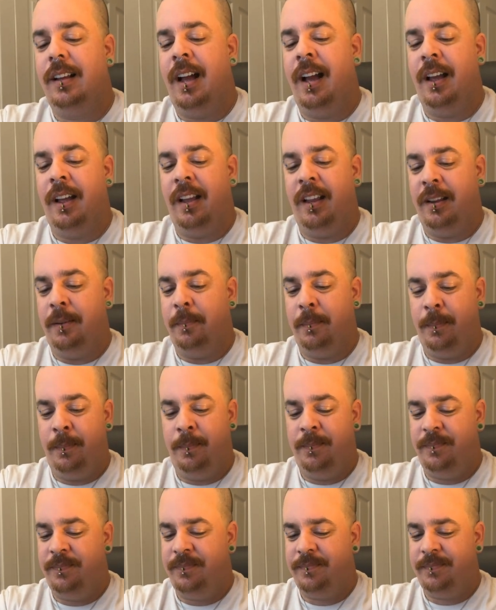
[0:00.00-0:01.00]

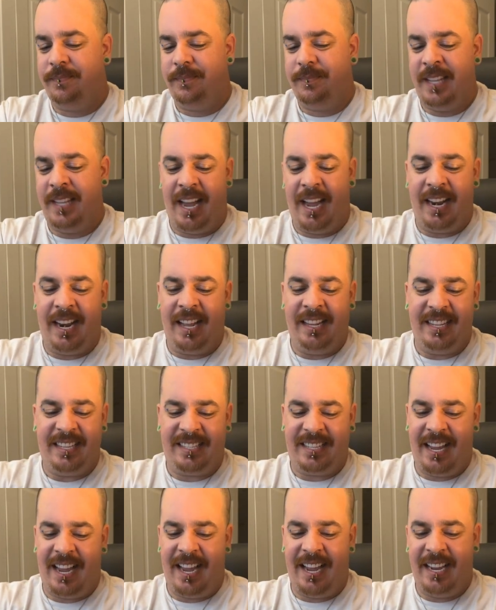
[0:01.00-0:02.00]
I'm not on the
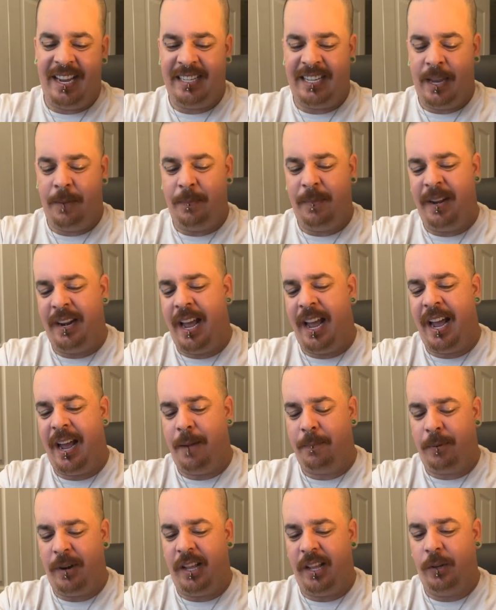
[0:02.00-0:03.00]
sides. I
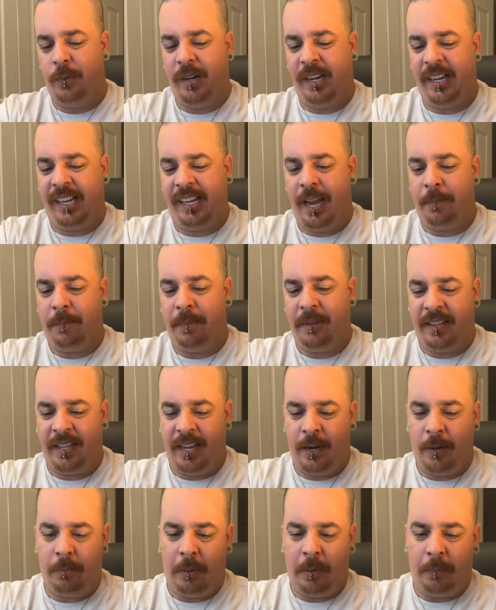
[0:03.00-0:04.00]
probably would have kept it
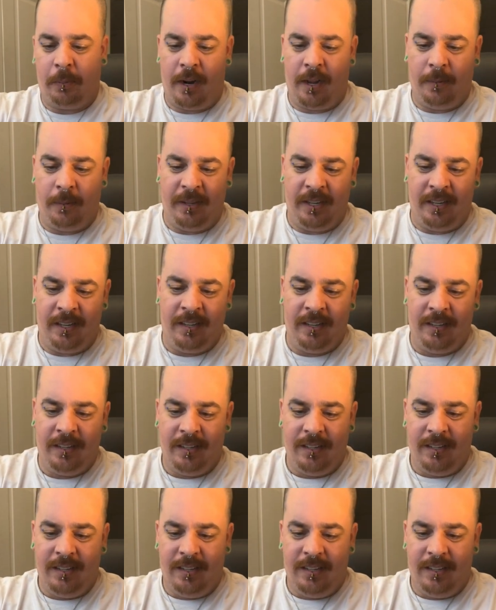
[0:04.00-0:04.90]
there, but probably